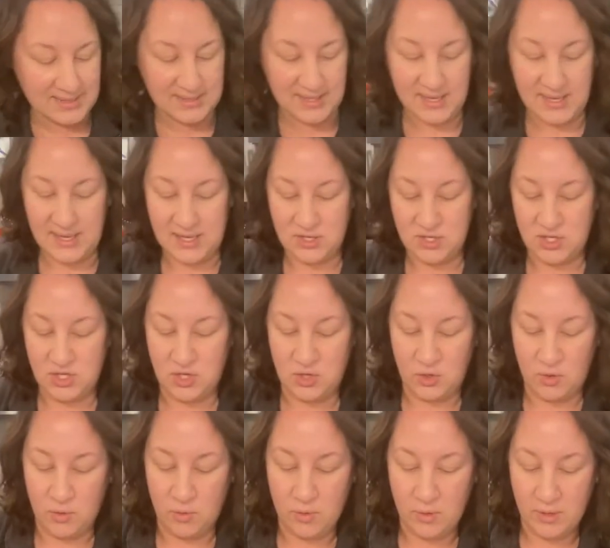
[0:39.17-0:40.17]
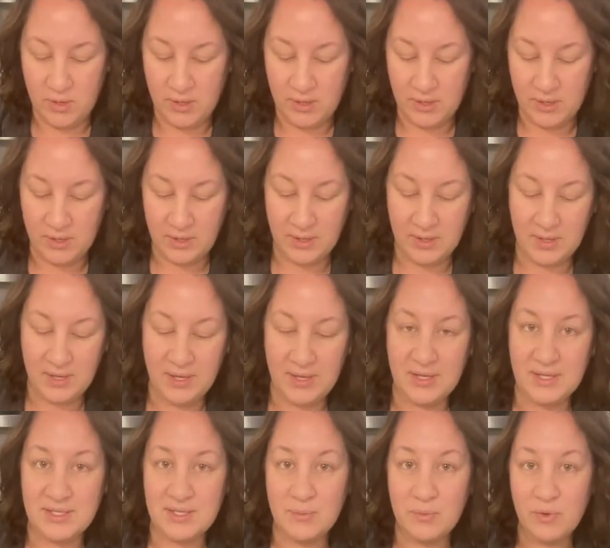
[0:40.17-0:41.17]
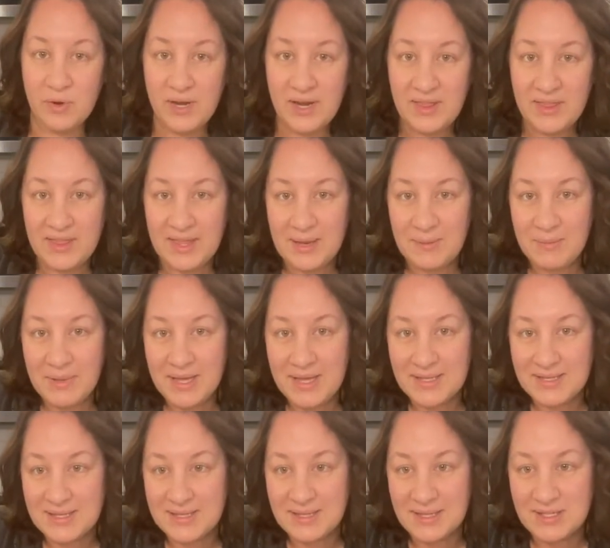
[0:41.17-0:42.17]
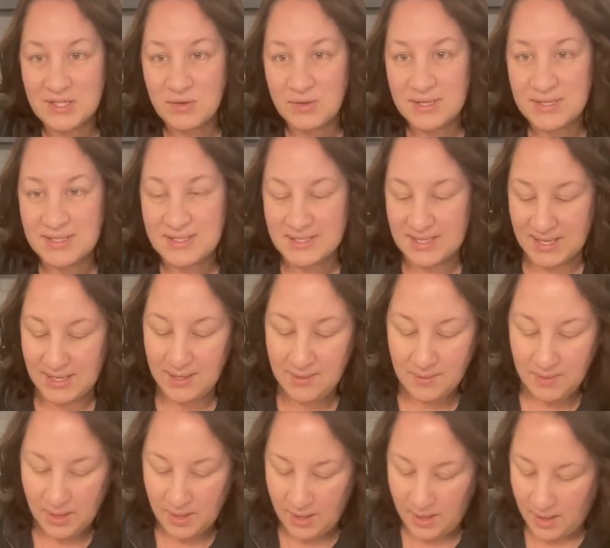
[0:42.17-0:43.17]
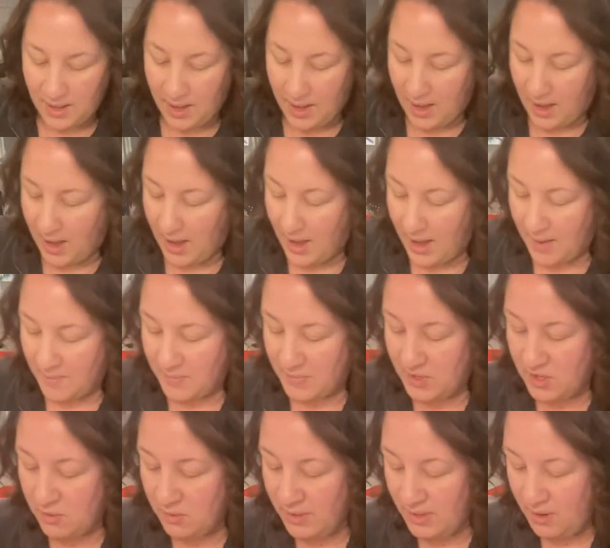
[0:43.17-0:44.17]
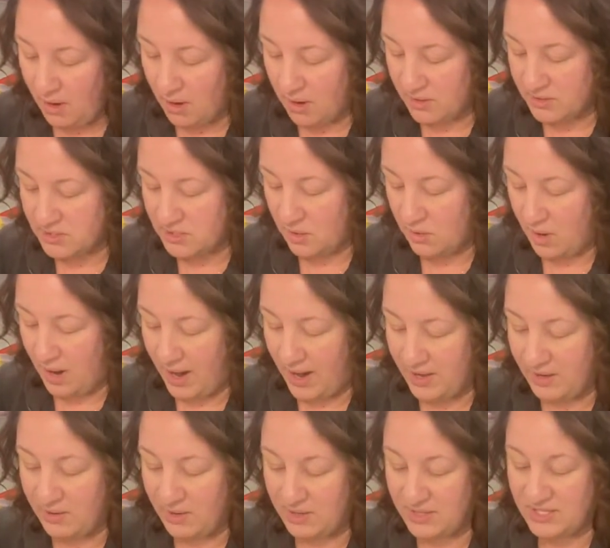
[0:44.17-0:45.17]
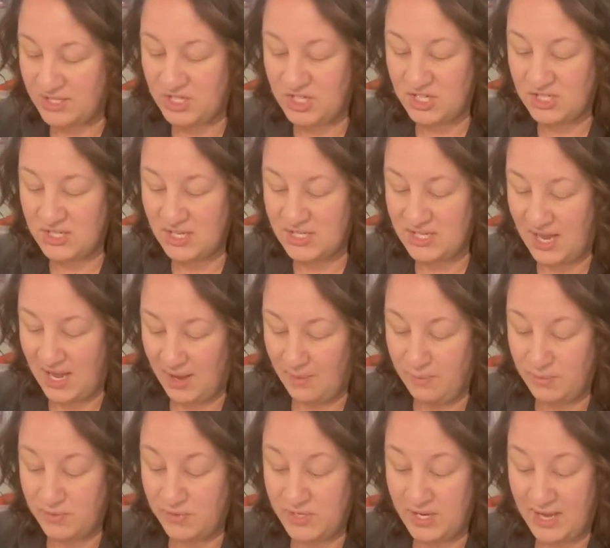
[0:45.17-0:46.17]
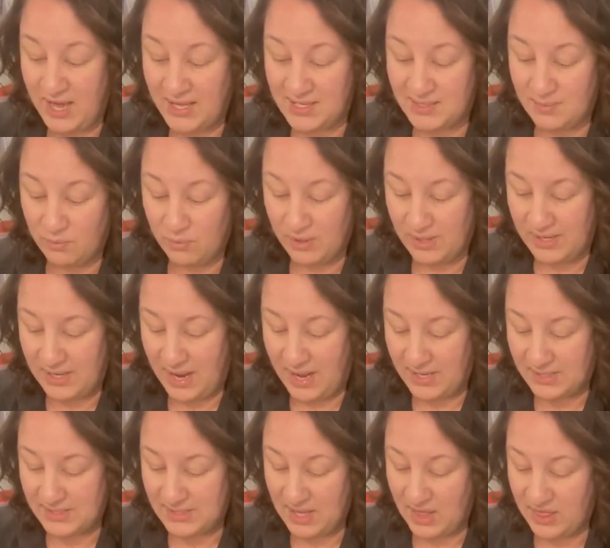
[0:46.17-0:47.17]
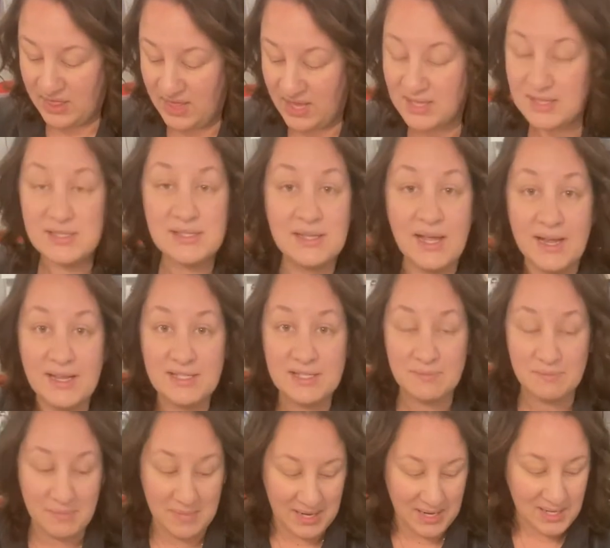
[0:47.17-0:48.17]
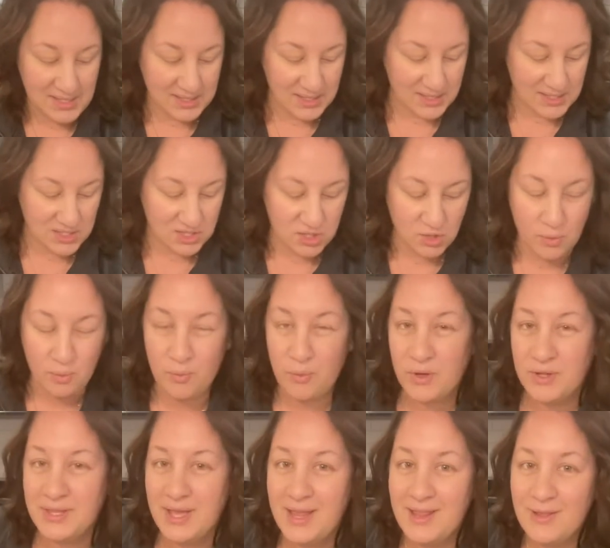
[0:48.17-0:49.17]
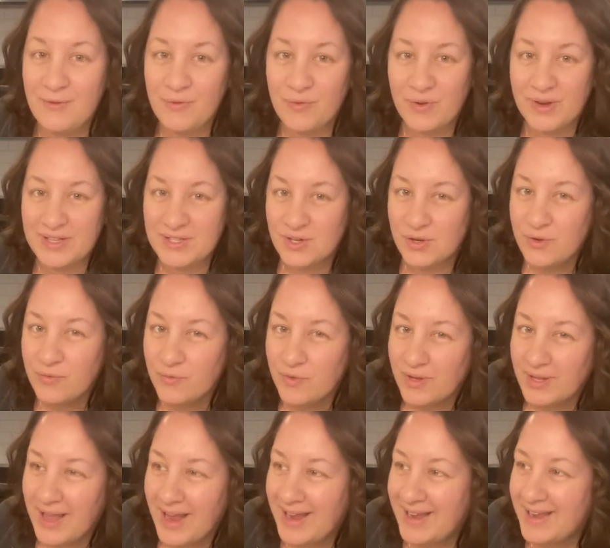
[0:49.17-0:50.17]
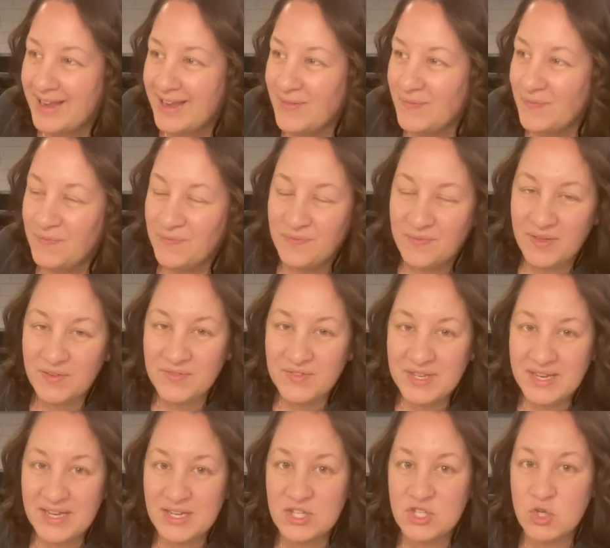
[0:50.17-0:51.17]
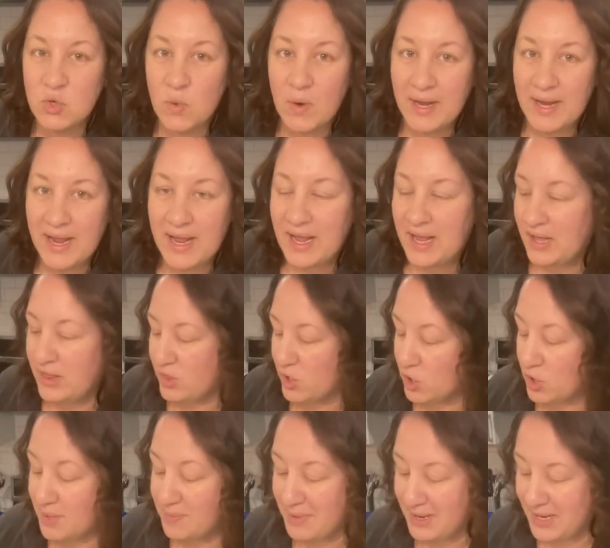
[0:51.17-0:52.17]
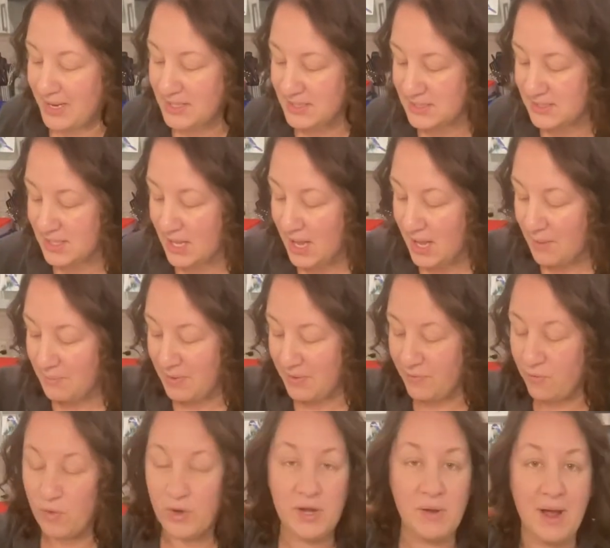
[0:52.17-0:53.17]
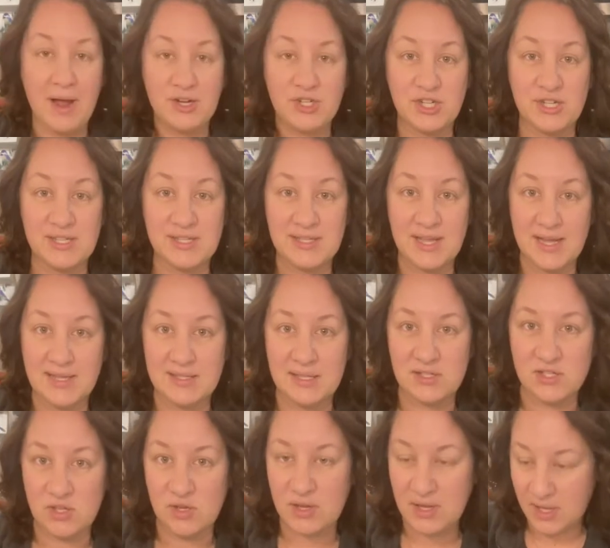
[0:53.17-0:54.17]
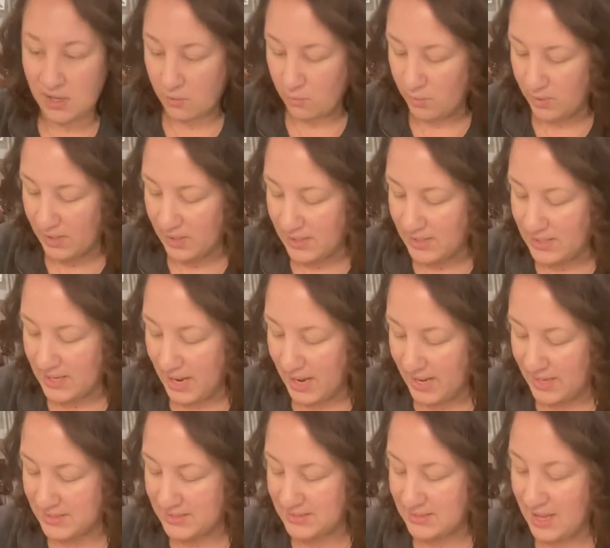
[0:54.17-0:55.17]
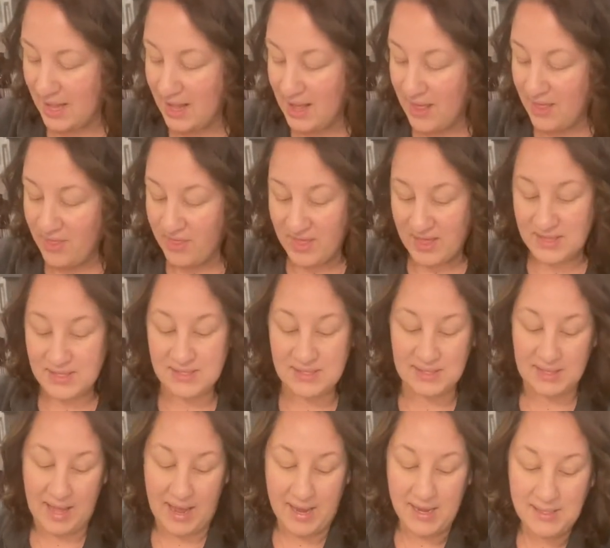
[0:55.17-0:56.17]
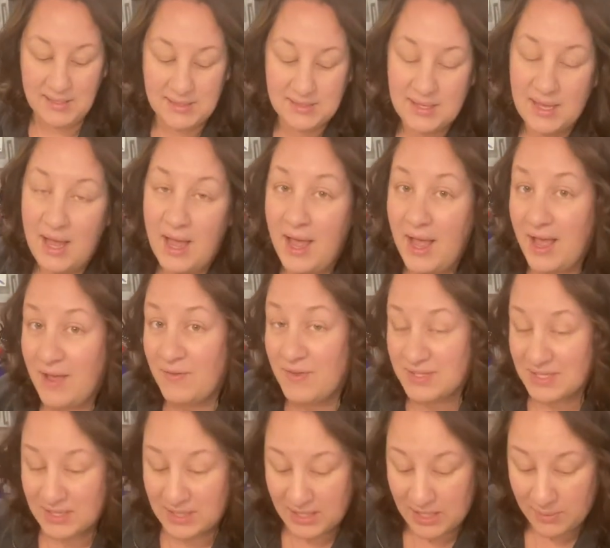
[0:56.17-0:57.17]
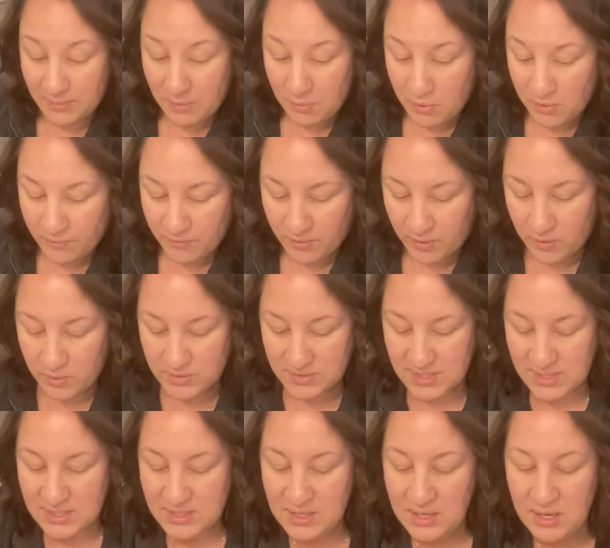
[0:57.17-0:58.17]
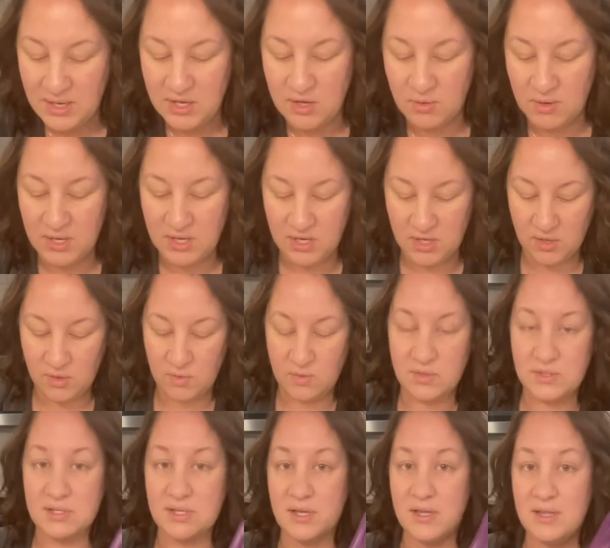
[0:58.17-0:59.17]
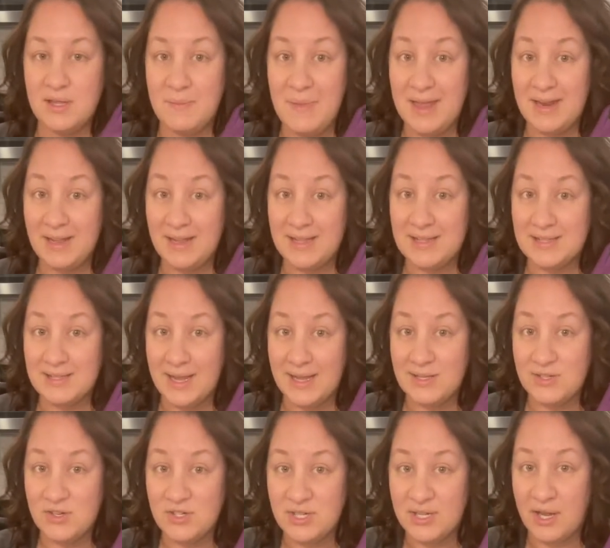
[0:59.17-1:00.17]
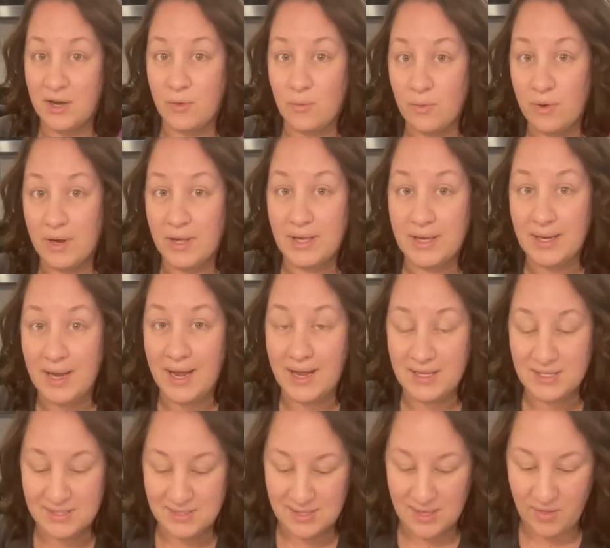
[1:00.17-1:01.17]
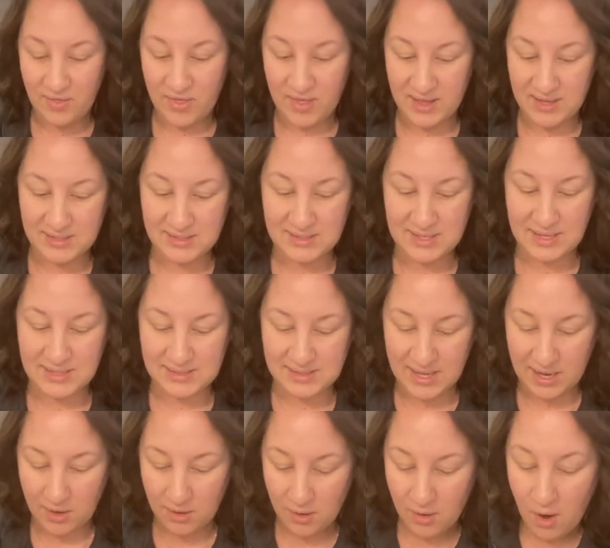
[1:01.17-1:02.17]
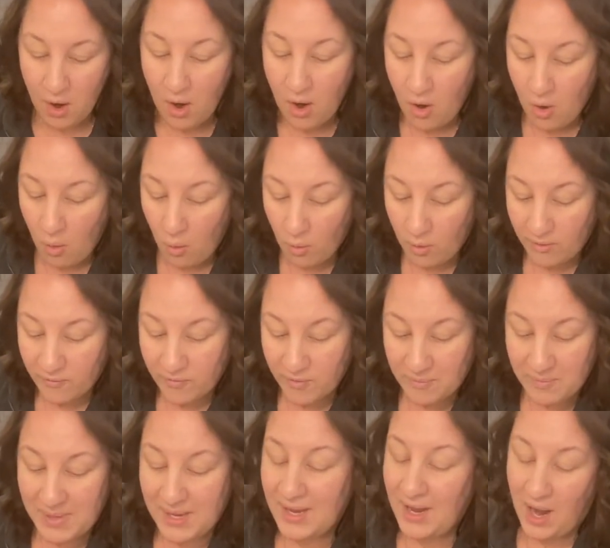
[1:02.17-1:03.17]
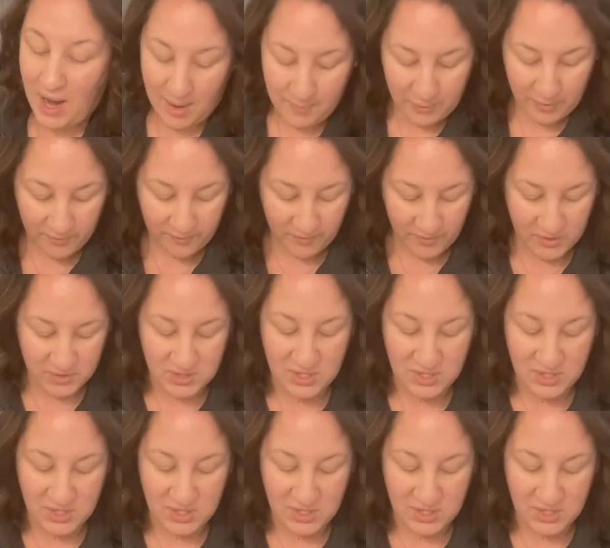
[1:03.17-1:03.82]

it into some pretty thin pieces, as you can see. You can also, just a tip to get some really nice thin sliced meat is to put that in the freezer for like 15, 20, 30 minutes before you actually slice it, so you can get a really nice thin slice. If it's a little bit more frozen, you can use the mandolin slicer to get a really nice thin slice there. Or for me, I prefer to